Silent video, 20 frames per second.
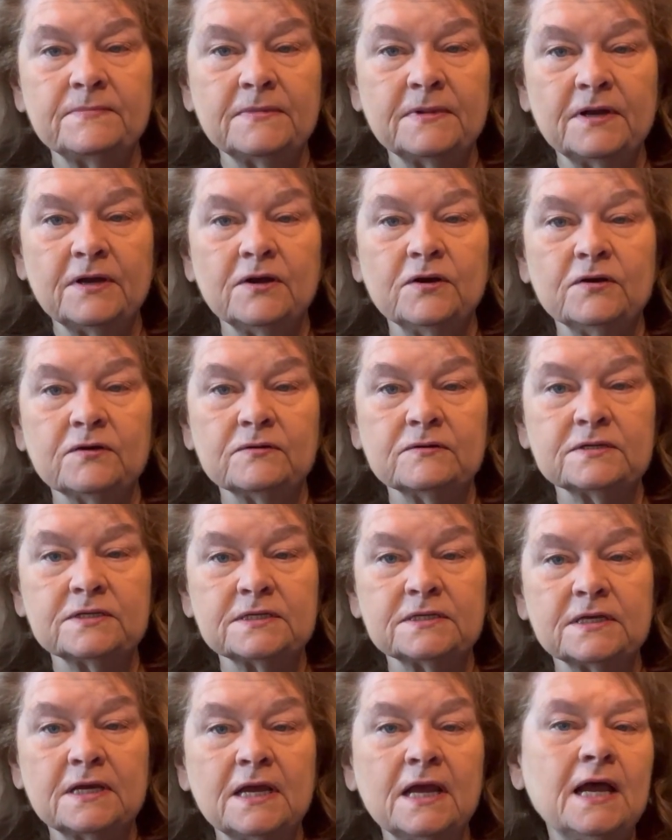Hurts.
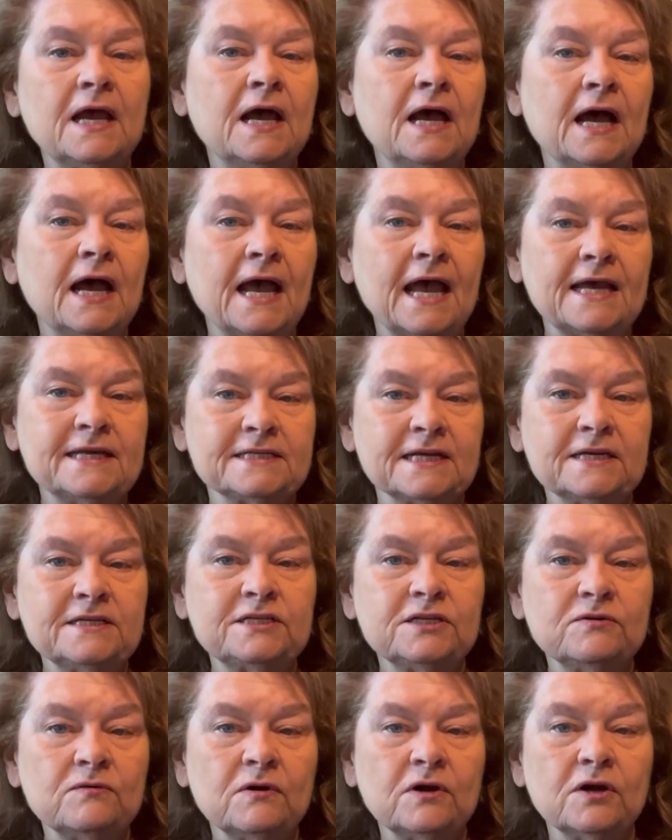As I
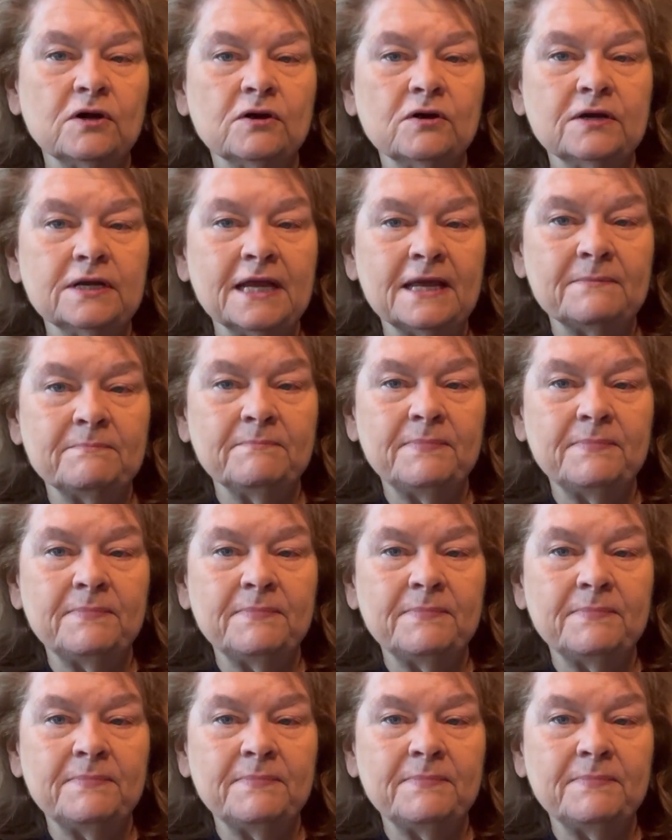do hurt and